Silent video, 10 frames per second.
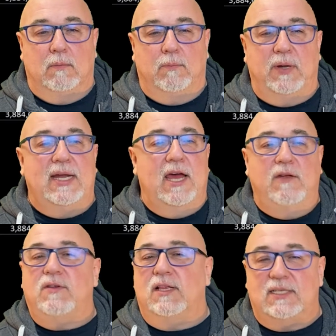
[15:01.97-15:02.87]
But now
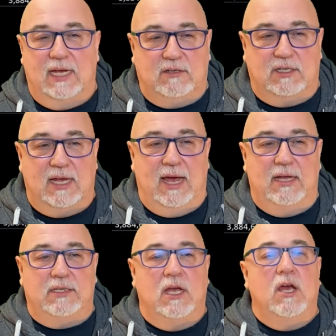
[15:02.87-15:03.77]
you've done this
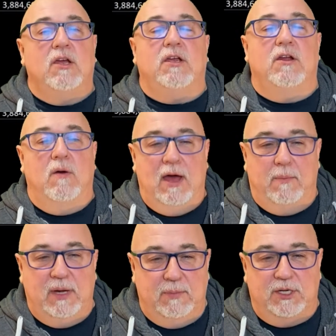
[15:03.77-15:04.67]
exercise, you know how
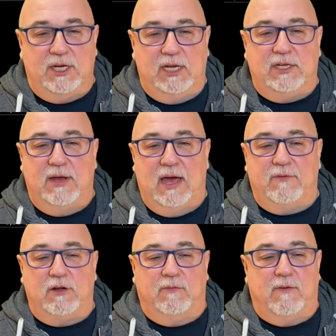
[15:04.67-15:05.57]
many machines you have
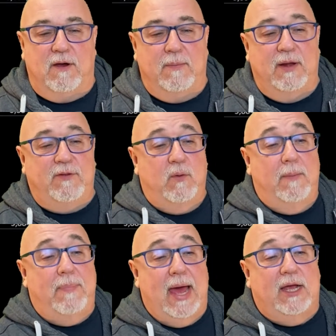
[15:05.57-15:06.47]
in your farm. And if you
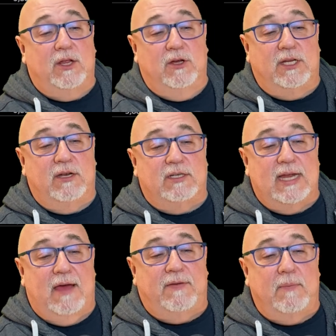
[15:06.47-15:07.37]
went back and looked at your
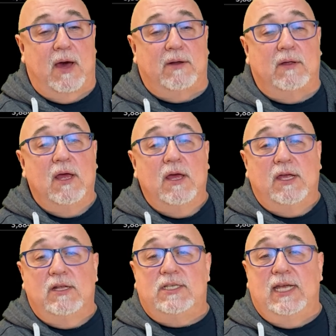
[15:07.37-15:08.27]
staffing model,
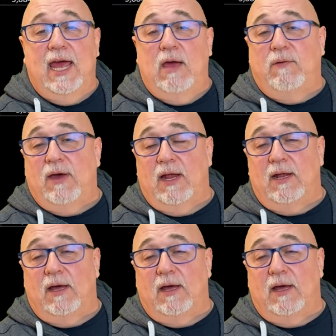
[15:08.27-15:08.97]
you'd see, hey, we've got